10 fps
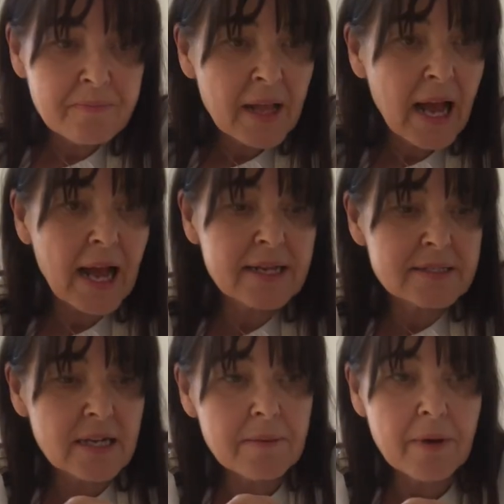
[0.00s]

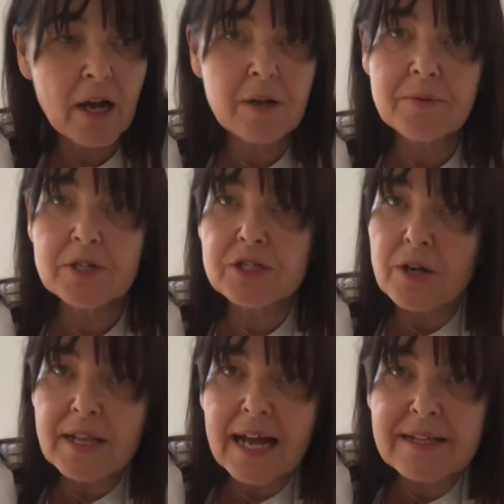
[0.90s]
and I hope you
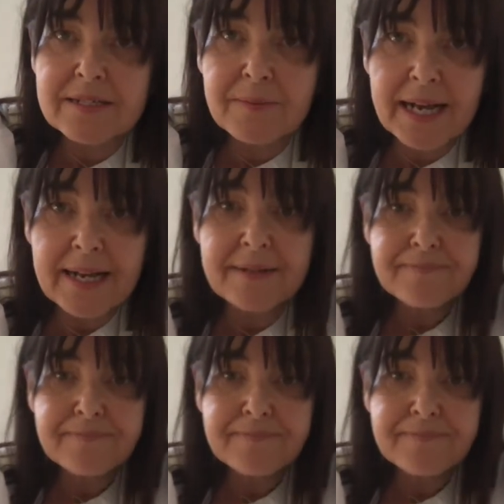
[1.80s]
enjoy that this week.